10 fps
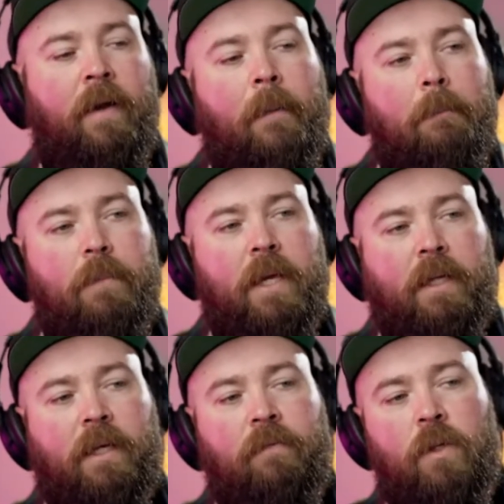it
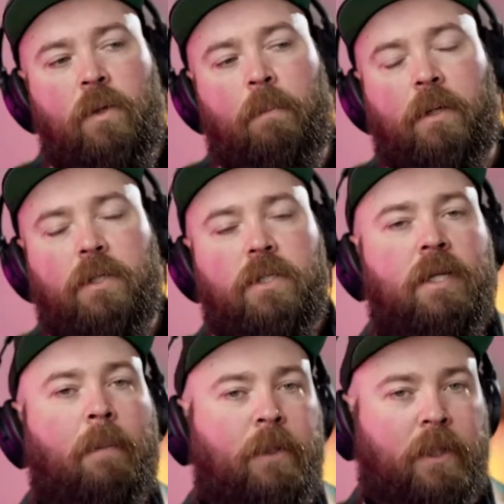gives you the
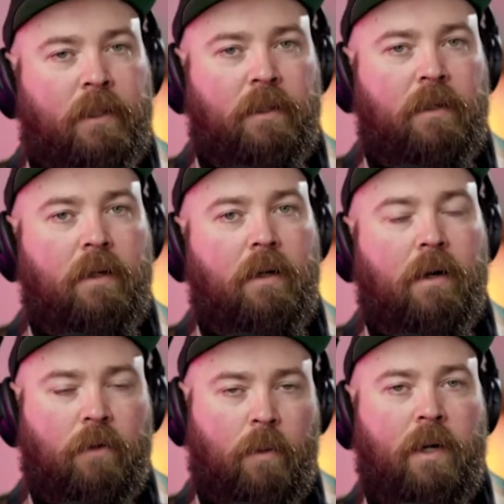perception of
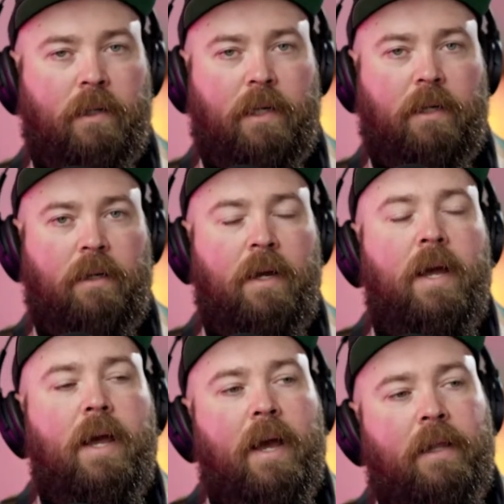quality.
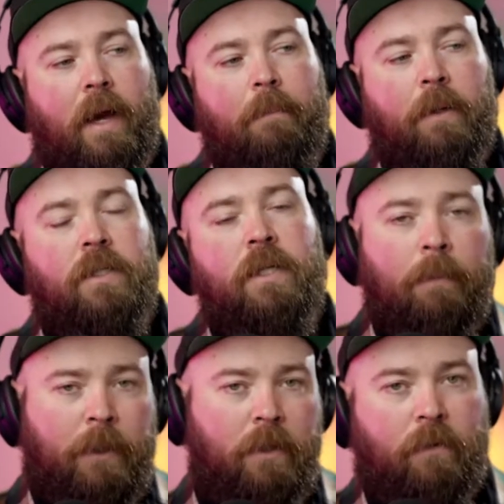And that
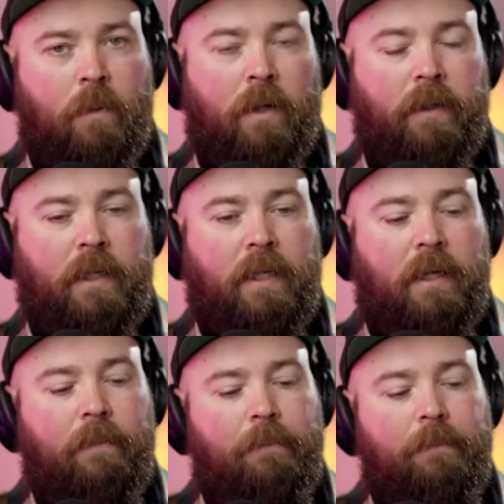perception of quality
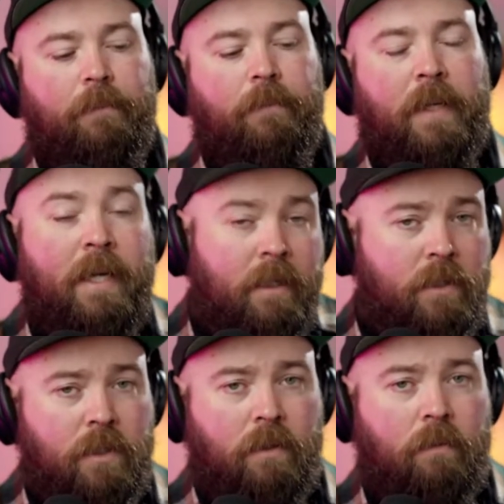
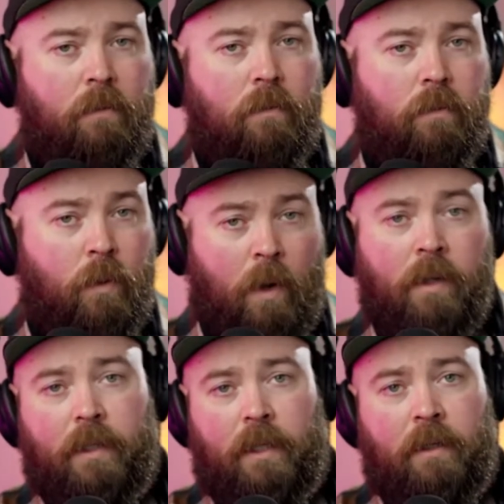is quality.